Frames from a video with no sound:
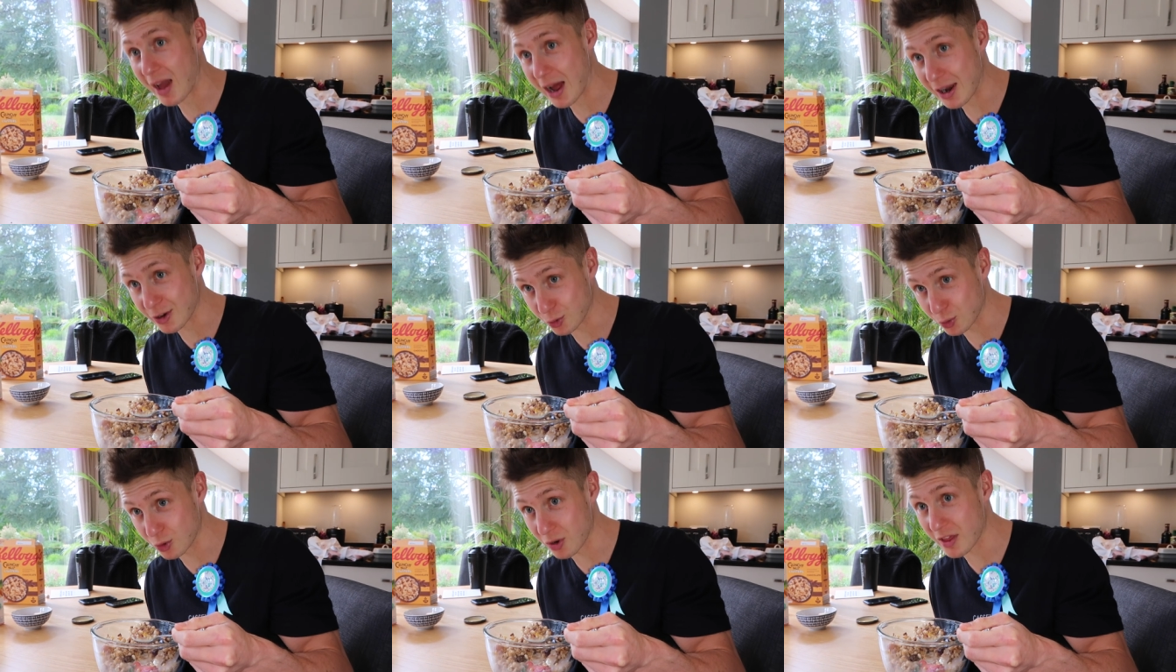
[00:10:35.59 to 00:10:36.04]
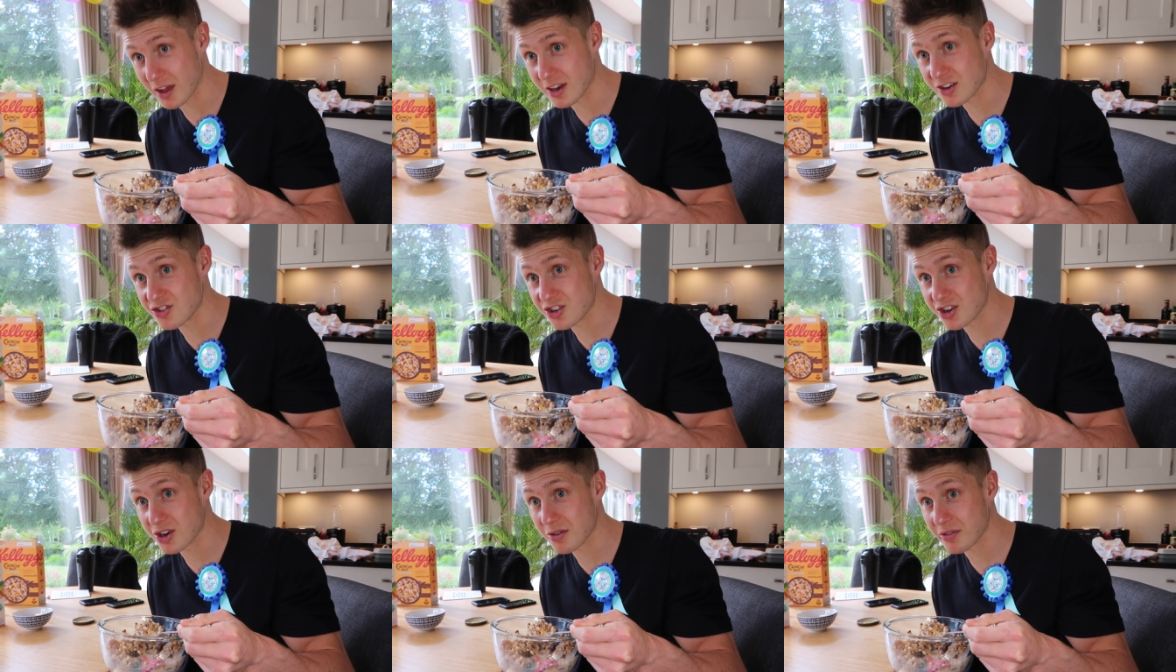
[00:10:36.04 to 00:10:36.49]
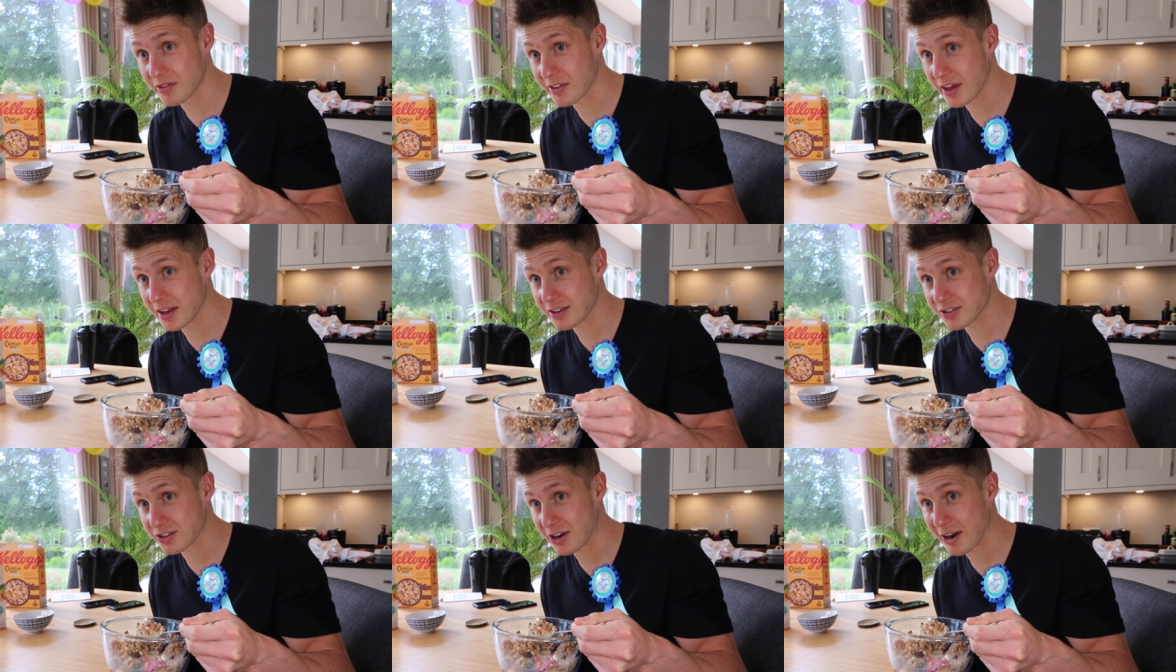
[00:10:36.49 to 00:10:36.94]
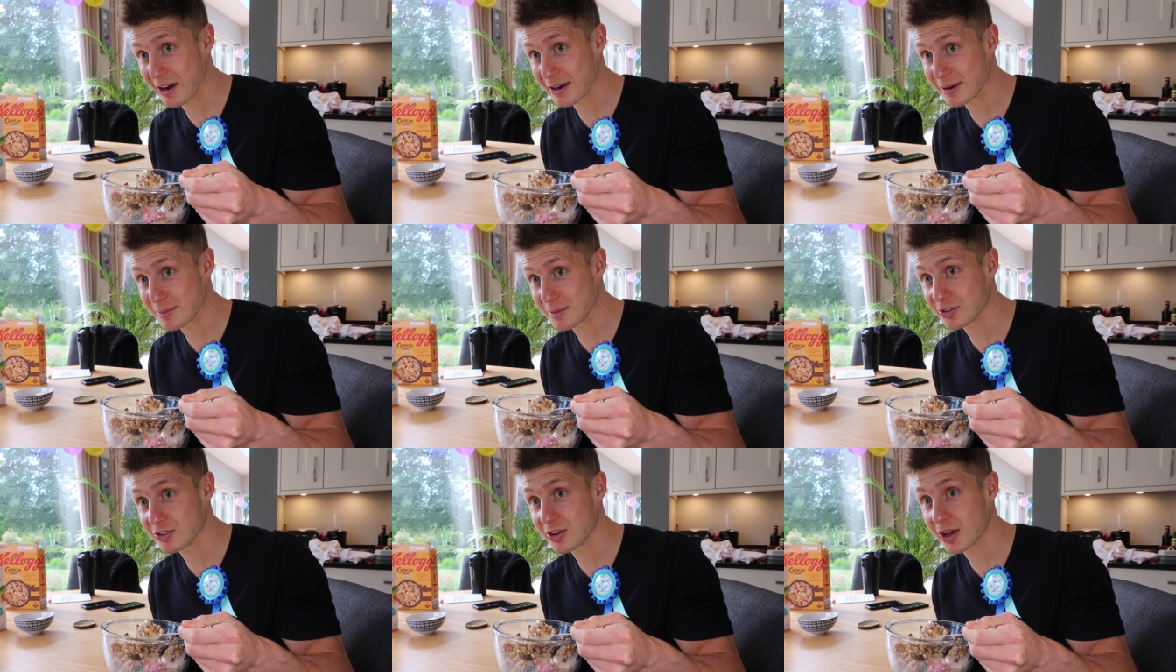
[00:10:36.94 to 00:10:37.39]
and all of that gin over there
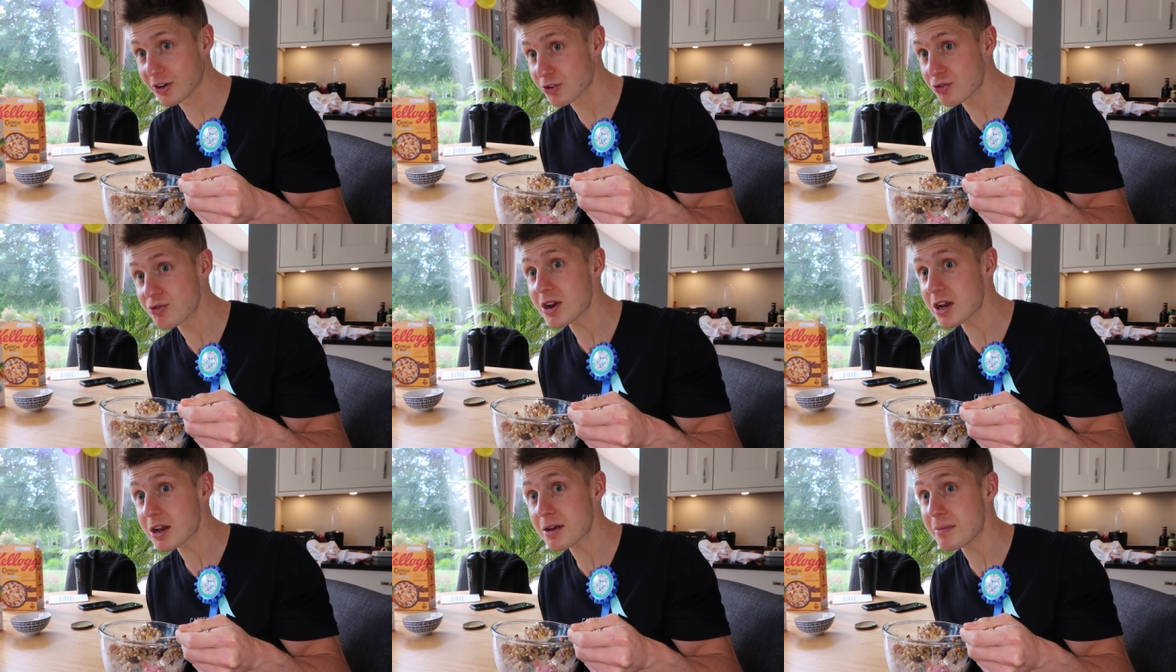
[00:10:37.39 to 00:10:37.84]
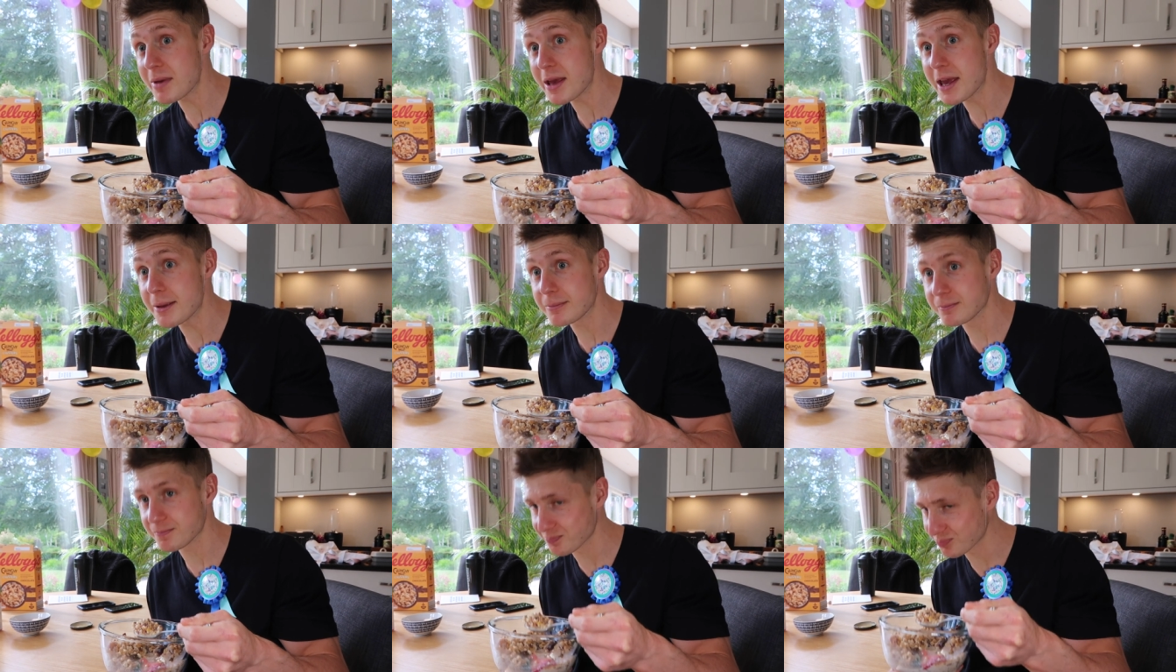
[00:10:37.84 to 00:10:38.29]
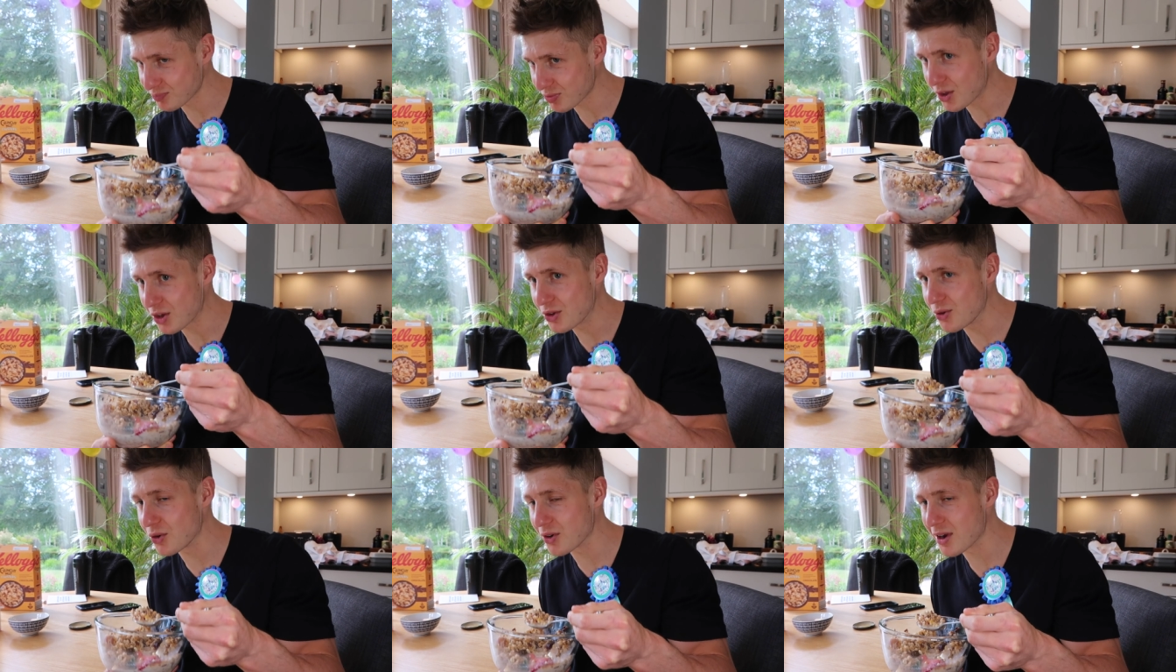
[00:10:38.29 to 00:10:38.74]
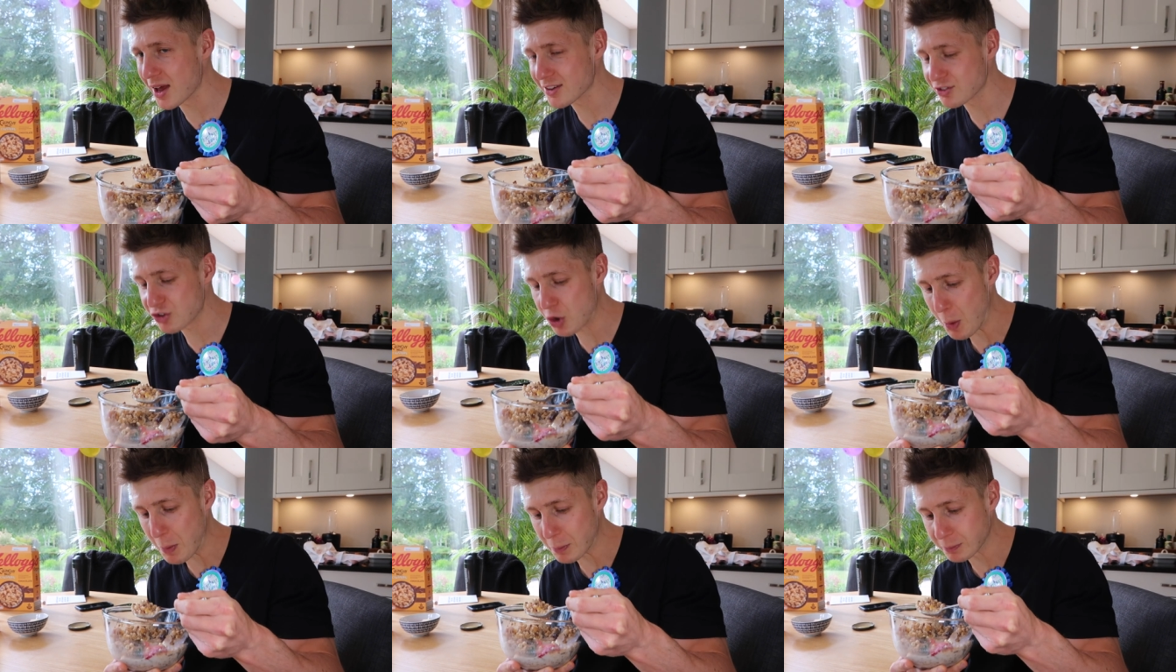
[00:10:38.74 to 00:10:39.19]
staring at me saying, drink me, you're
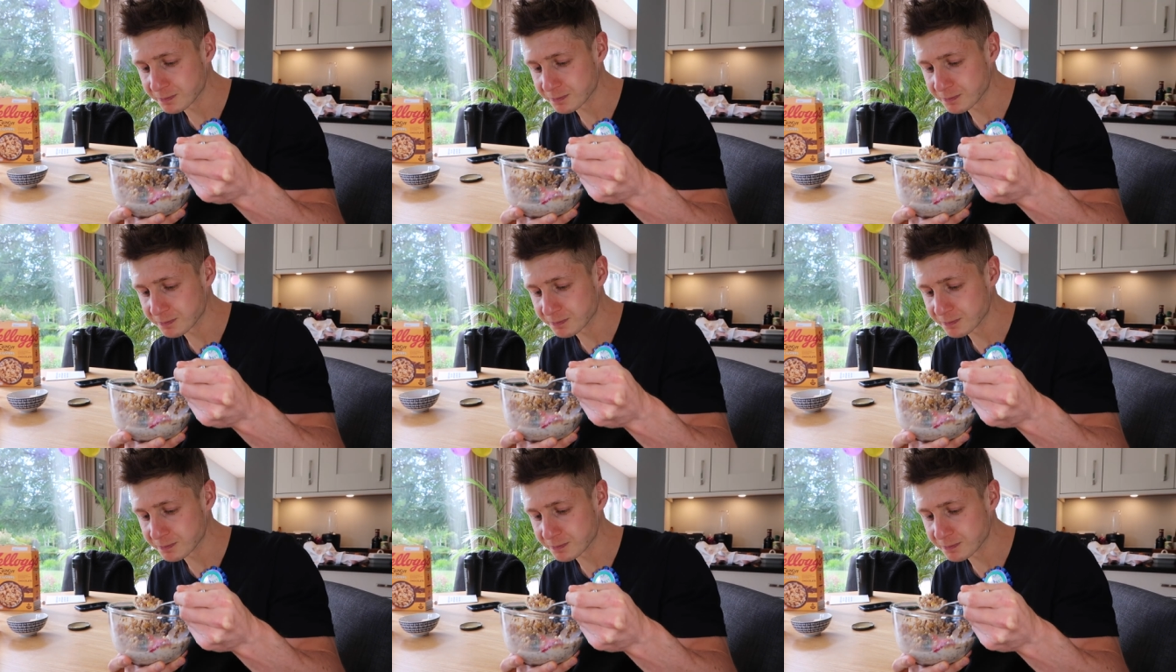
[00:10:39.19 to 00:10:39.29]
next.